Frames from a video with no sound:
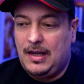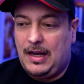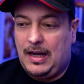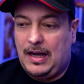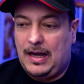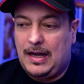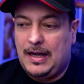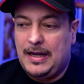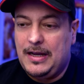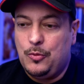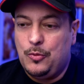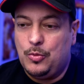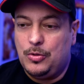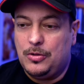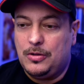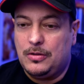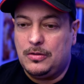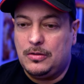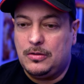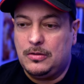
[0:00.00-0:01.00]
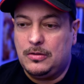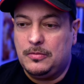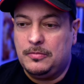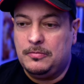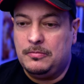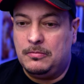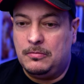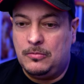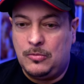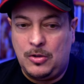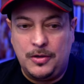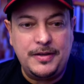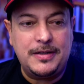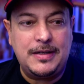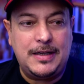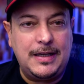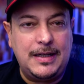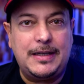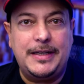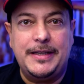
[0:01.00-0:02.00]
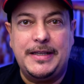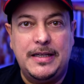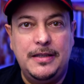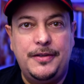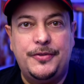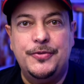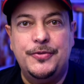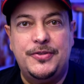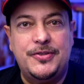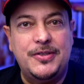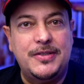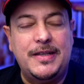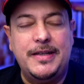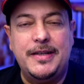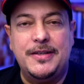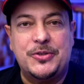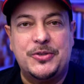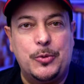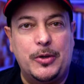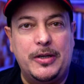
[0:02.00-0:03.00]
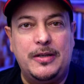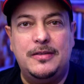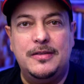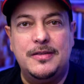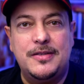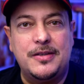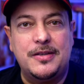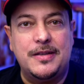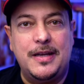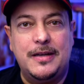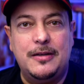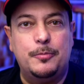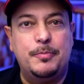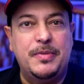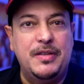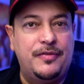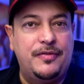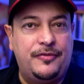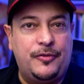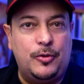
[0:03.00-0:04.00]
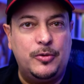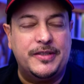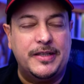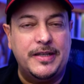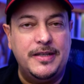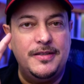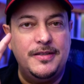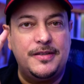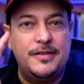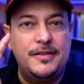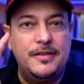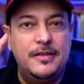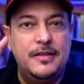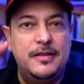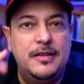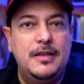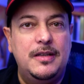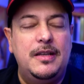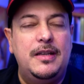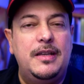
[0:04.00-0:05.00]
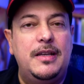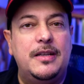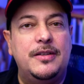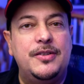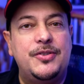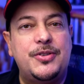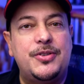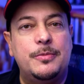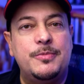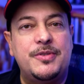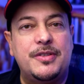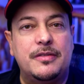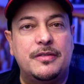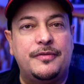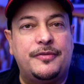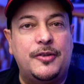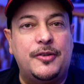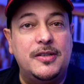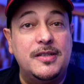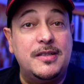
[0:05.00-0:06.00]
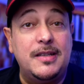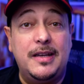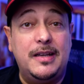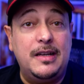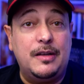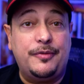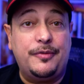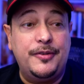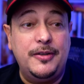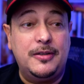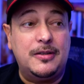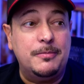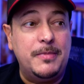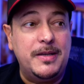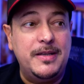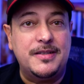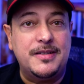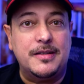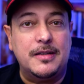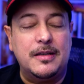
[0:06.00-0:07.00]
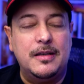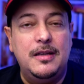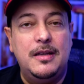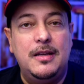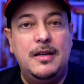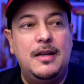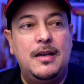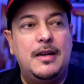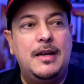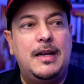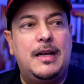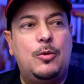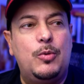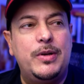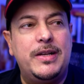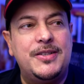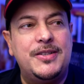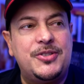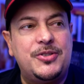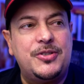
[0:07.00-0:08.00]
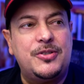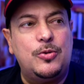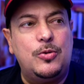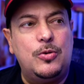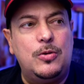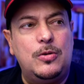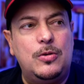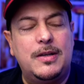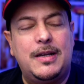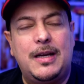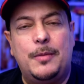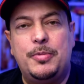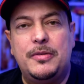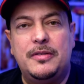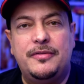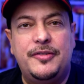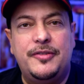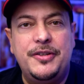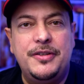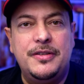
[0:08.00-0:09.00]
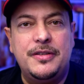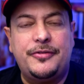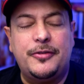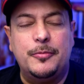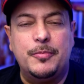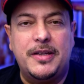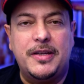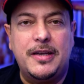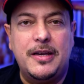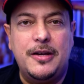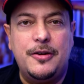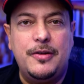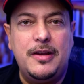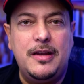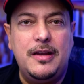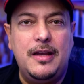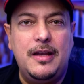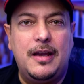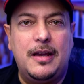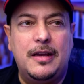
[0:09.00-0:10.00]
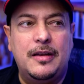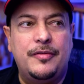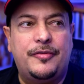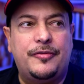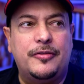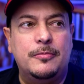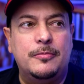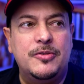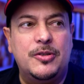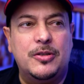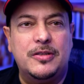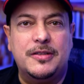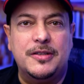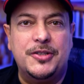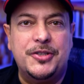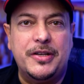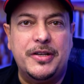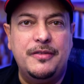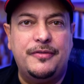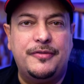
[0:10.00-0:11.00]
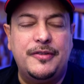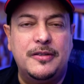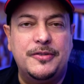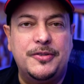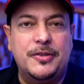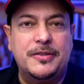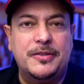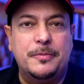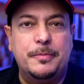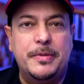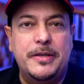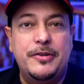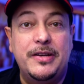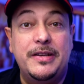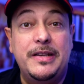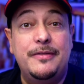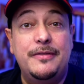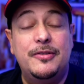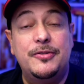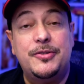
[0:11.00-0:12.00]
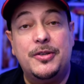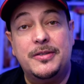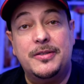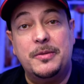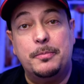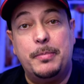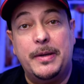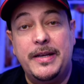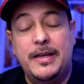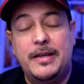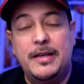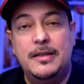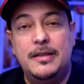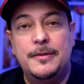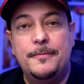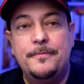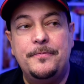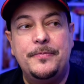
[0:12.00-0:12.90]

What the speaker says: I will more than likely get through today as well. So that'll be 4 days in terms of the fasting, and I feel amazing. Now, when I saw a couple of videos from Kerry and from Dr. Chafee and Dr. Berry and even Dr. Baker